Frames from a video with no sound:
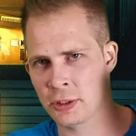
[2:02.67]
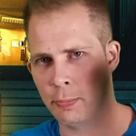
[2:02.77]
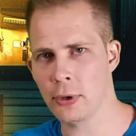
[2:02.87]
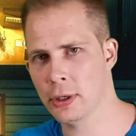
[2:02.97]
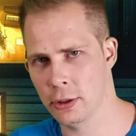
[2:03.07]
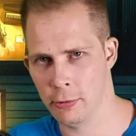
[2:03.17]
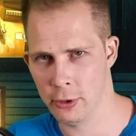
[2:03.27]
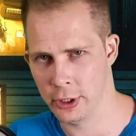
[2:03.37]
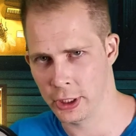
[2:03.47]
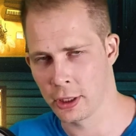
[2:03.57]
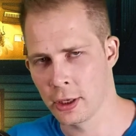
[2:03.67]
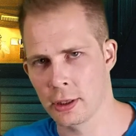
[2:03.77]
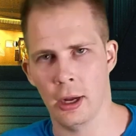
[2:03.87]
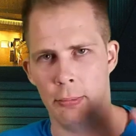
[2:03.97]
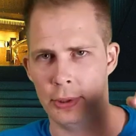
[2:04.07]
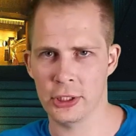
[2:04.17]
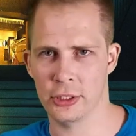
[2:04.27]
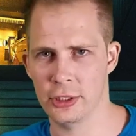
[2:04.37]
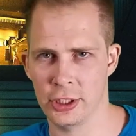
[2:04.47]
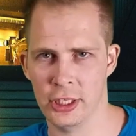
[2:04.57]
spoiler warning, a bunch
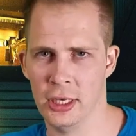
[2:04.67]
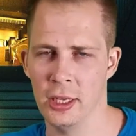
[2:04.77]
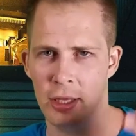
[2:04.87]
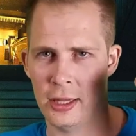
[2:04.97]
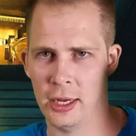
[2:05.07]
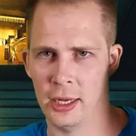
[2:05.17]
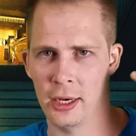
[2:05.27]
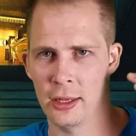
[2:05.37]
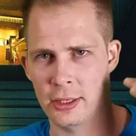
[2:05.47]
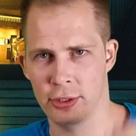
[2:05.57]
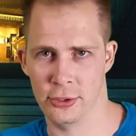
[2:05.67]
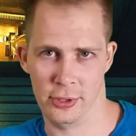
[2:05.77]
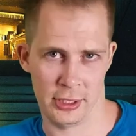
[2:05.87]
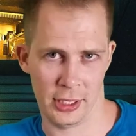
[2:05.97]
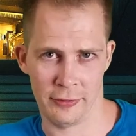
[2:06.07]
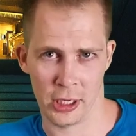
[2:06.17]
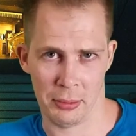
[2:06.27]
of the that these two things have in